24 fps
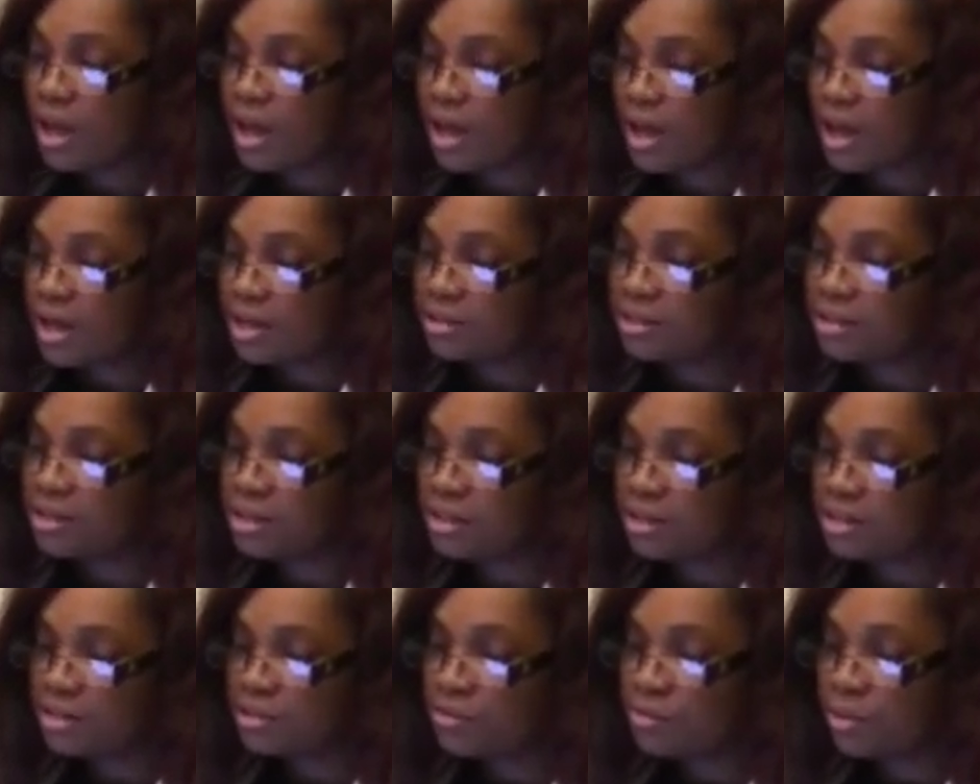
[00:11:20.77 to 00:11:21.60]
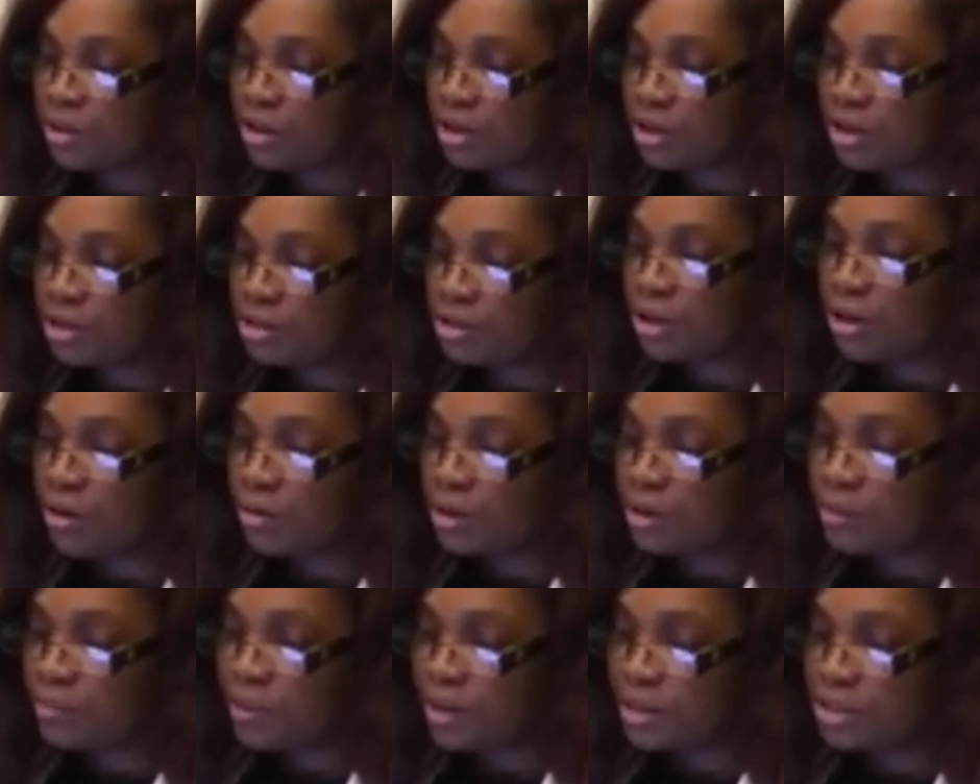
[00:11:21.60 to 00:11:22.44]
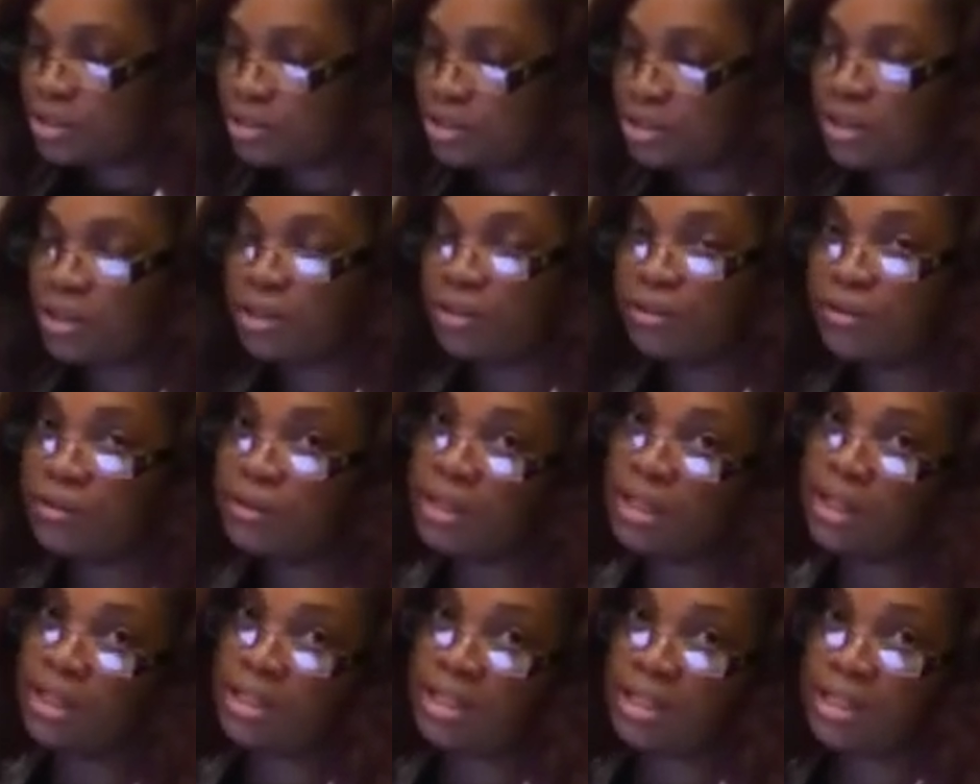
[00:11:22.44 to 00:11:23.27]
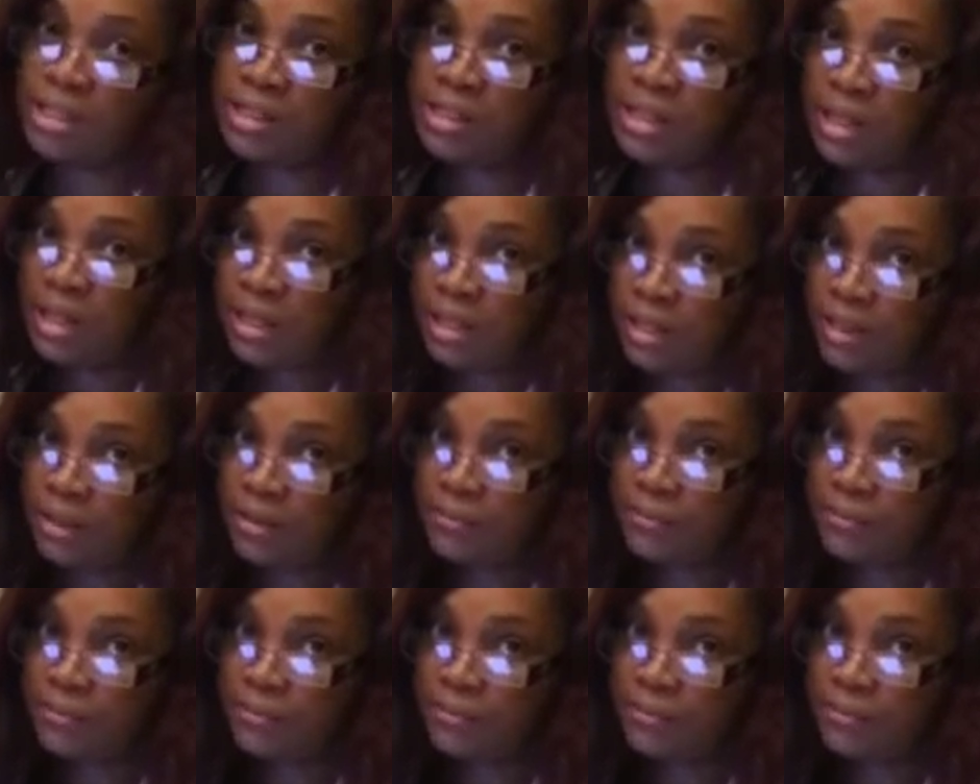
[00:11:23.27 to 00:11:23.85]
as these were the only patients included in this study.